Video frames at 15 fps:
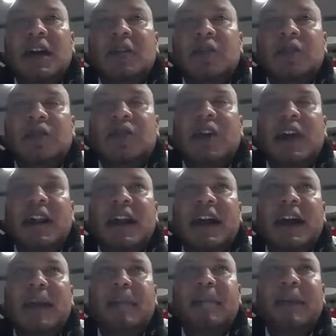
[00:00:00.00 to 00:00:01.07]

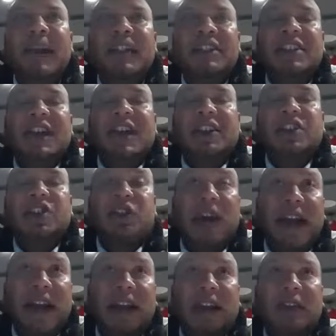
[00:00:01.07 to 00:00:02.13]
run a
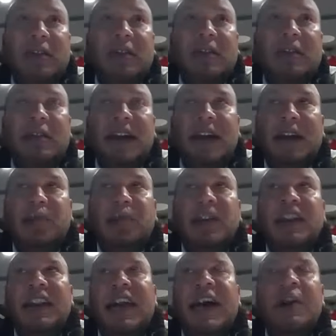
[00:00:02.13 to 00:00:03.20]
trial, right, with
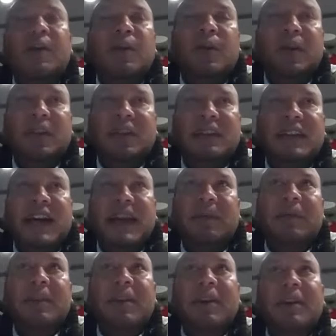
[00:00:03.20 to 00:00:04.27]
an hour worth of
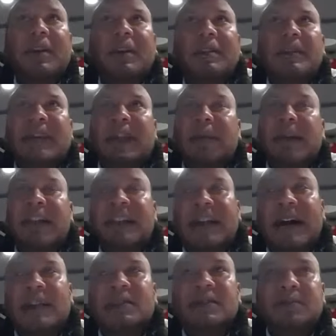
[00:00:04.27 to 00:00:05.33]
time. That'll be
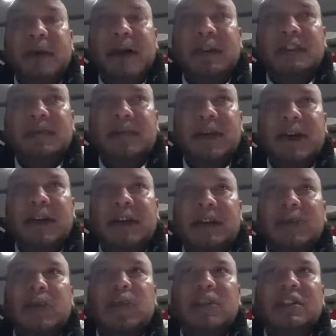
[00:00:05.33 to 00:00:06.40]
1,000 pounds of product.
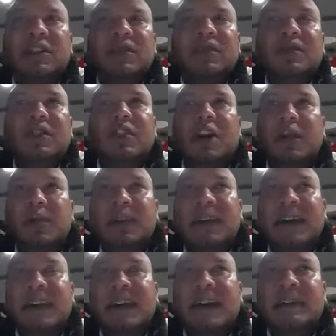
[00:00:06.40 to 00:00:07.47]
Once you're done with
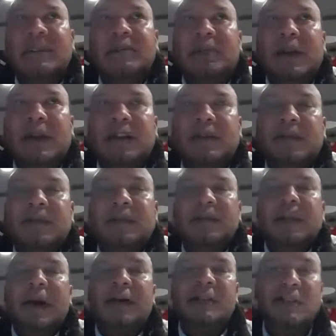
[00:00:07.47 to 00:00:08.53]
that 1,000
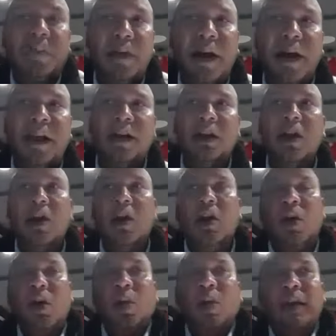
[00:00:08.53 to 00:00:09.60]
pounds of product,
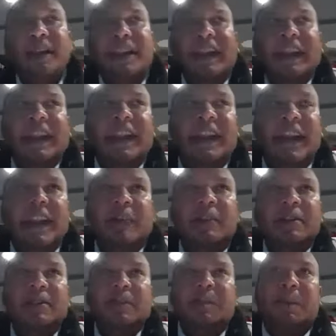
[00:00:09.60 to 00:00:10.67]
one thing it
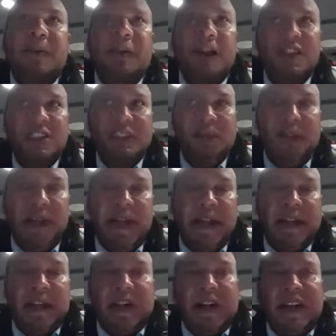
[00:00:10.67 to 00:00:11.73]
enables the production
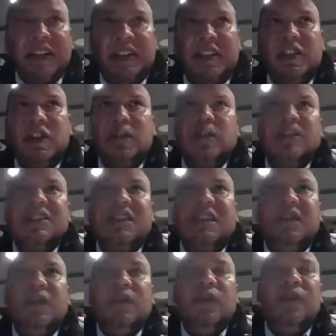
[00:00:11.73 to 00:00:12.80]
plant or us to do is
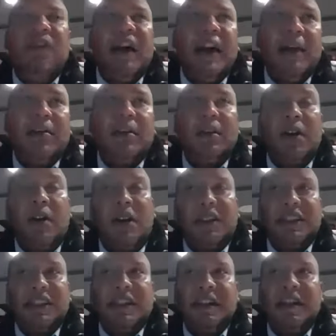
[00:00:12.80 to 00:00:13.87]
give you viable
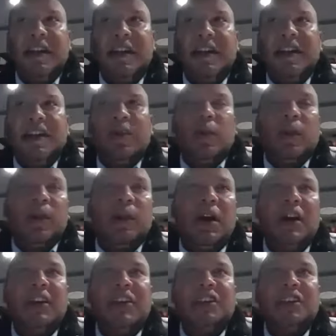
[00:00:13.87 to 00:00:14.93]
costing. We'll
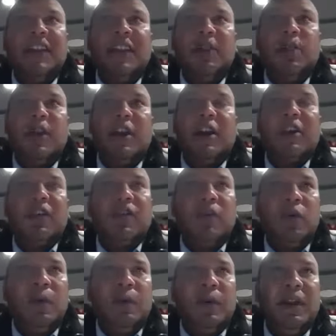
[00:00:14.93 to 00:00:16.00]
understand what our
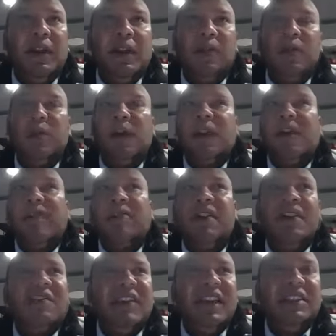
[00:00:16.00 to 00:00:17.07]
throughput is, what our
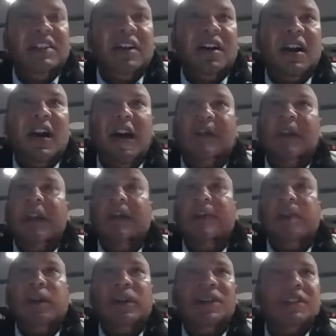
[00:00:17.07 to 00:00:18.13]
run rates are, how many
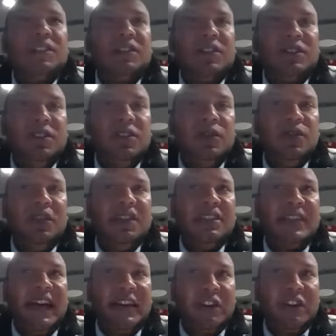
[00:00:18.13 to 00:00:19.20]
employees it took to do this,
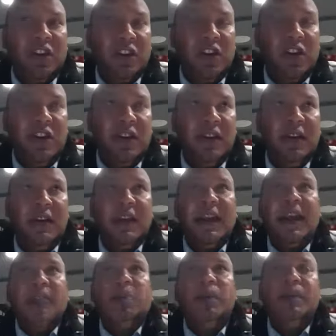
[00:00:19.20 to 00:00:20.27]
that, and the third,
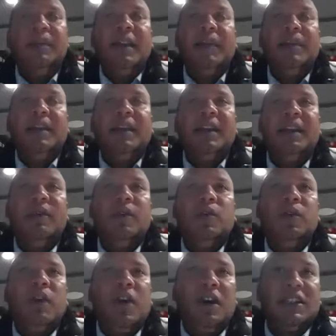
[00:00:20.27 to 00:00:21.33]
and we'll be able to give you
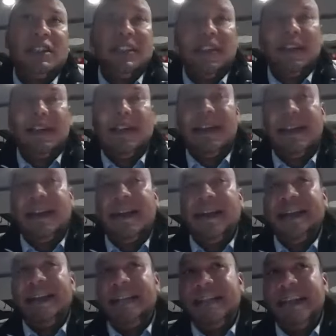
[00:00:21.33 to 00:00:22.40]
costing.
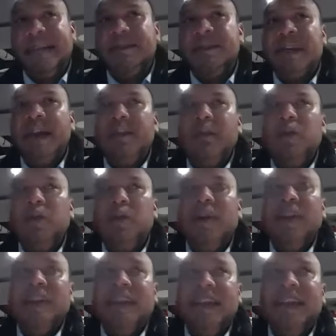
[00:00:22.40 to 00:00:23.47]
At the same time, you
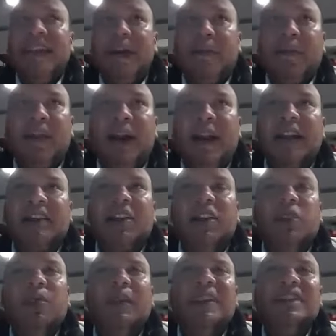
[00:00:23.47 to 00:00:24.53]
want to take that product and
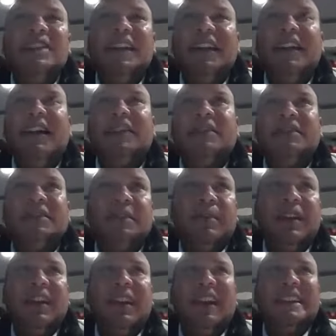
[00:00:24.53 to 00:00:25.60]
you want to send it out to
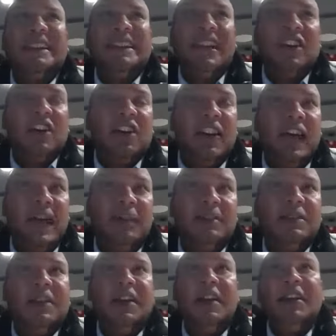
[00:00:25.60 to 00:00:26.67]
somebody like Silica
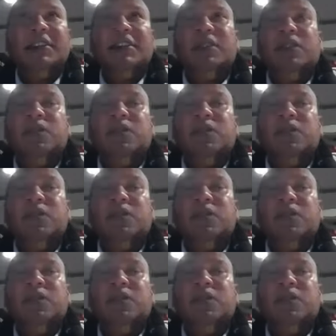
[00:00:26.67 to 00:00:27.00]
Labs to do